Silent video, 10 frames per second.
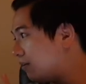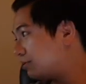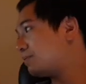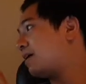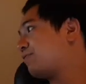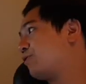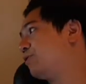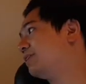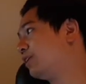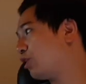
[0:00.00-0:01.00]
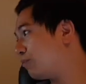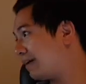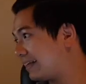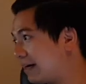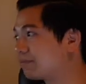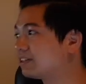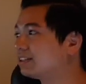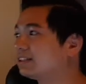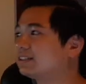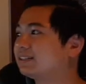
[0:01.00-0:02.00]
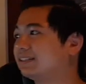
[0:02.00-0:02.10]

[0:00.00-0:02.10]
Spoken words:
smartphones and compact cameras